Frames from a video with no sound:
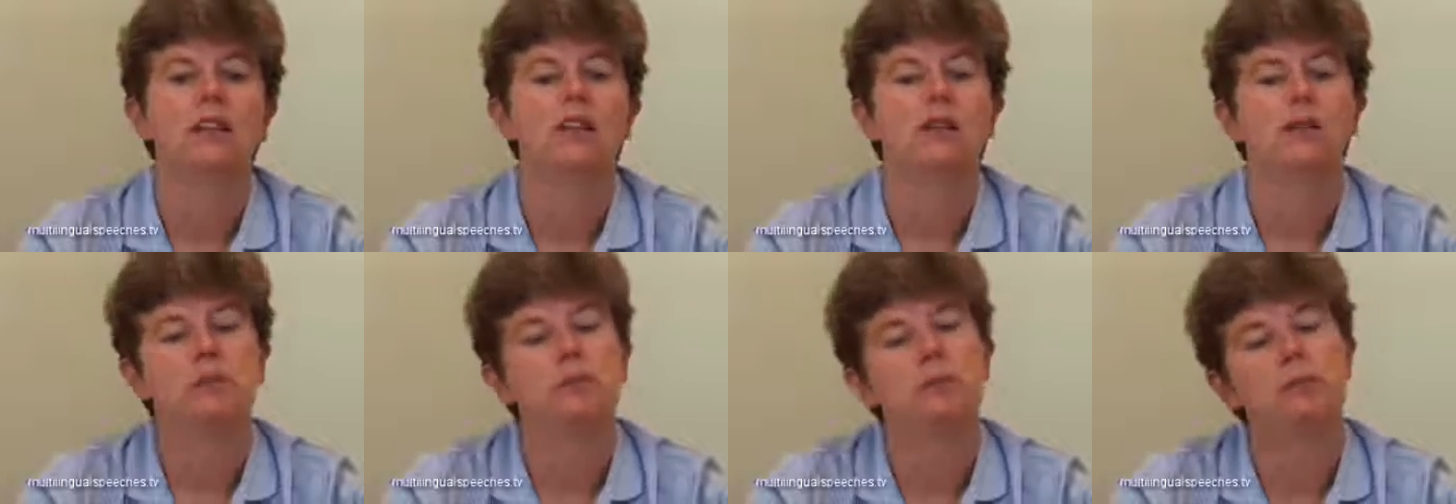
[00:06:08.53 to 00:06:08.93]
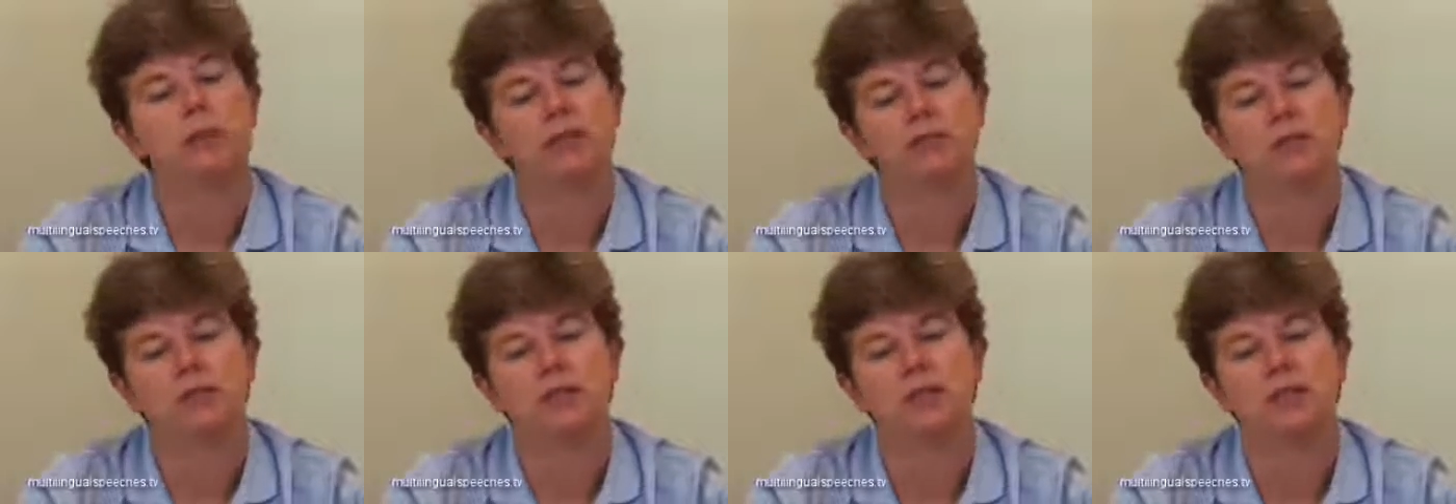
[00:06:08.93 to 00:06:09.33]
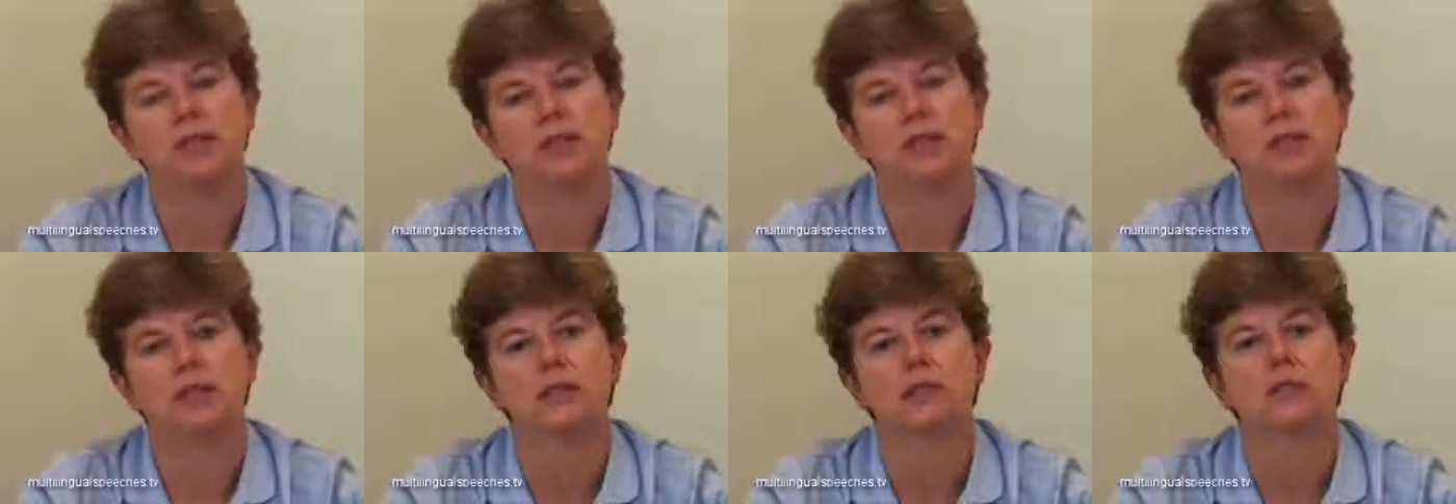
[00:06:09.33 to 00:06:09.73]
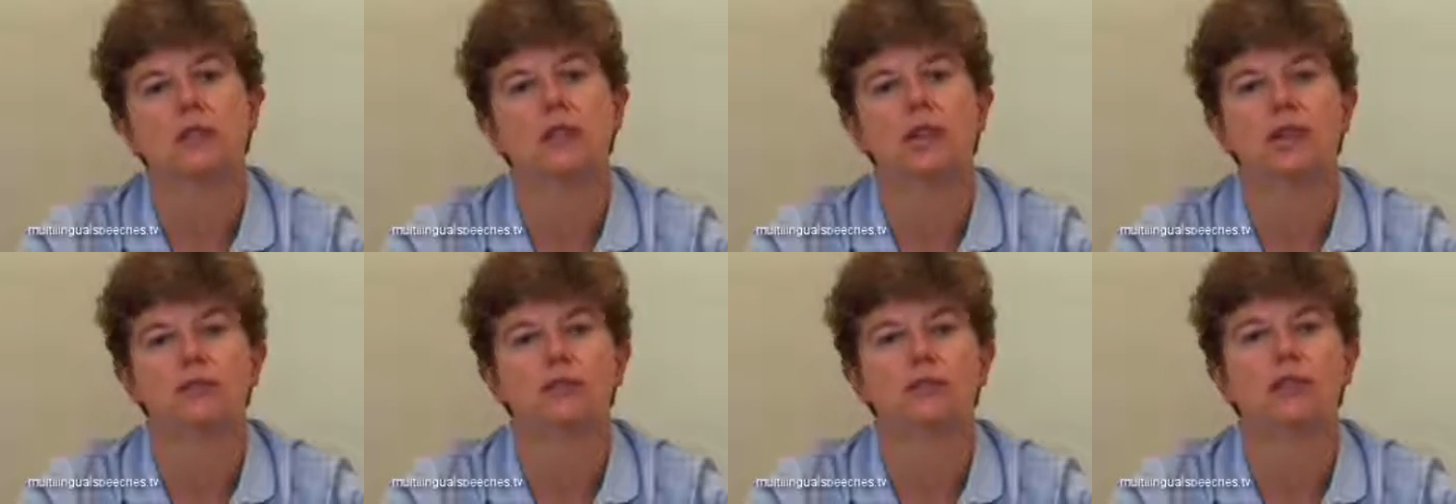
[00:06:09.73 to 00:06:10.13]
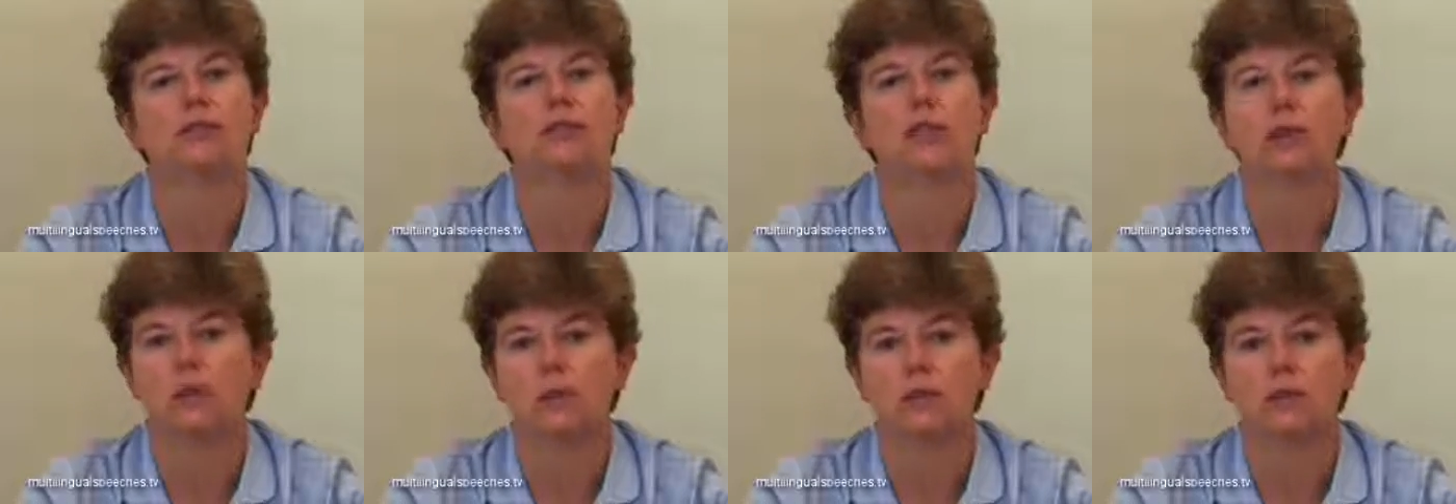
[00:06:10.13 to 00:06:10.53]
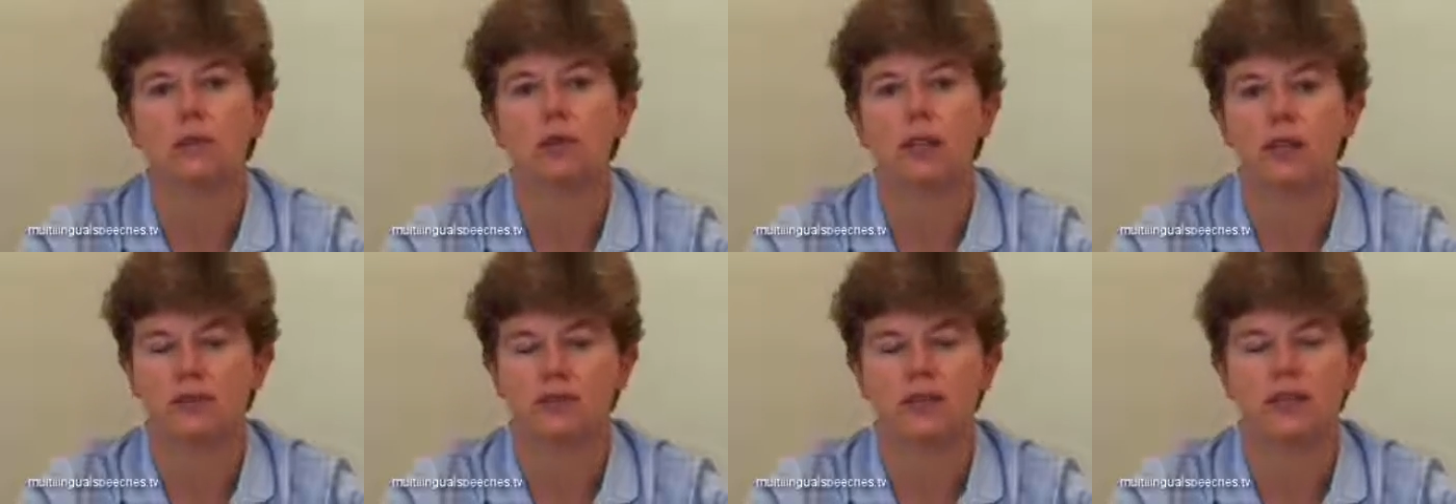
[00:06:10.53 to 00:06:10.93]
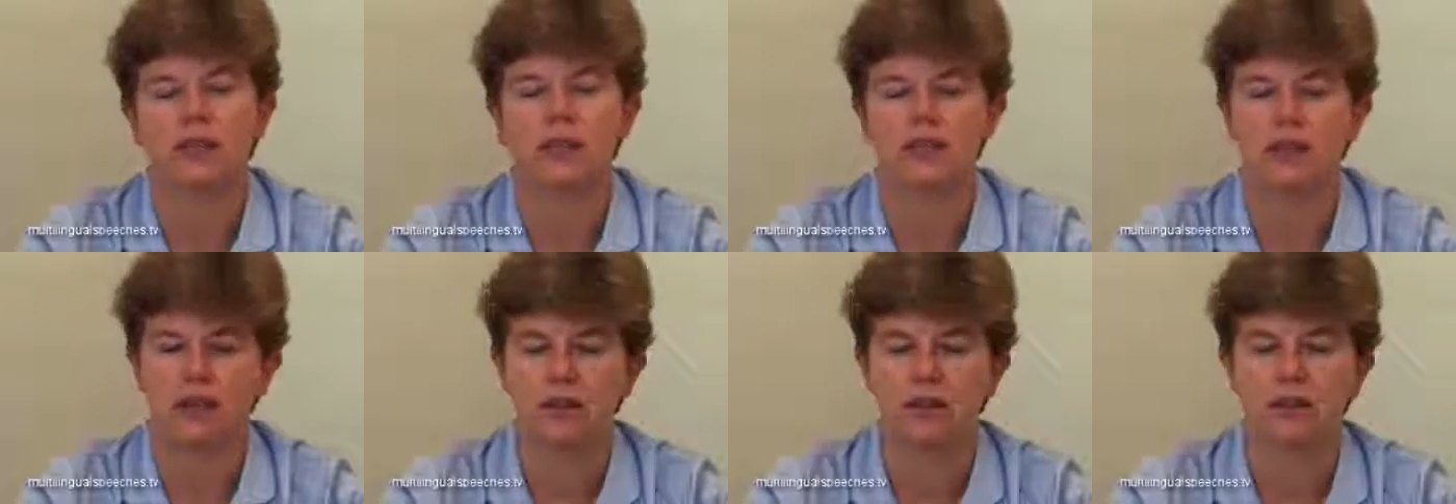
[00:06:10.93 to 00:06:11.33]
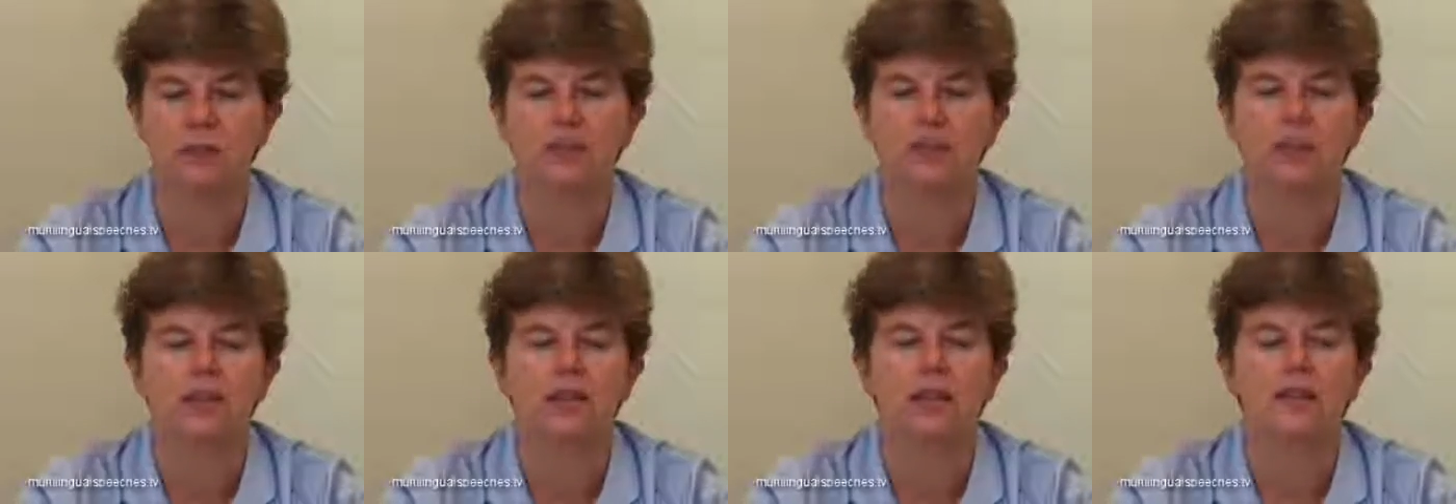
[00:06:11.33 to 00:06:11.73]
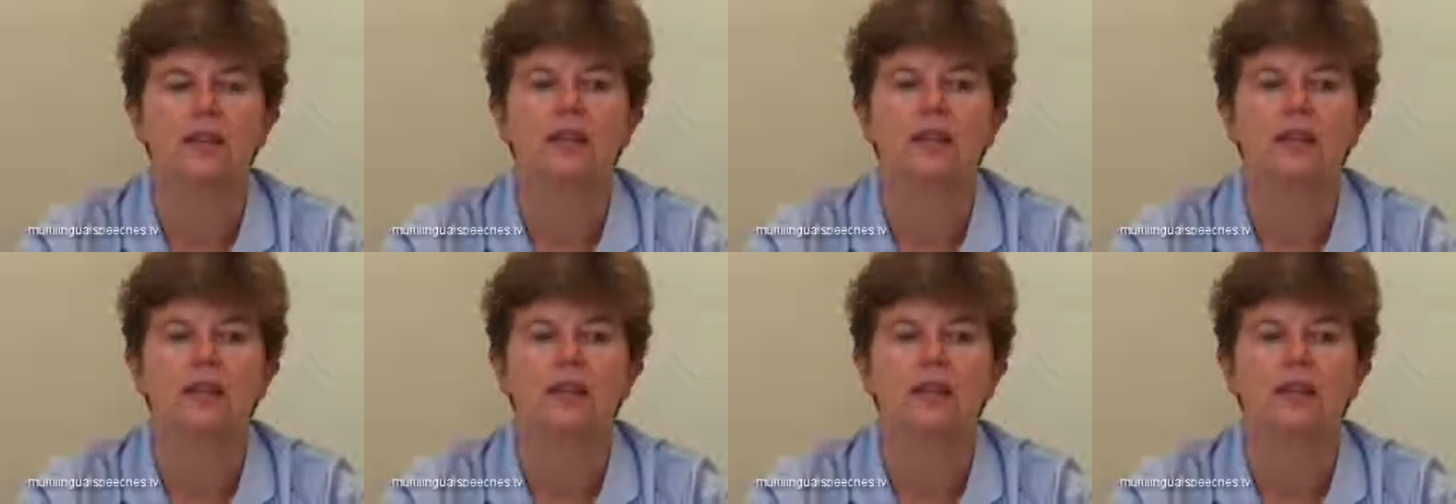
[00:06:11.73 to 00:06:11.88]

the hippopotamuses will have to follow wherever they go.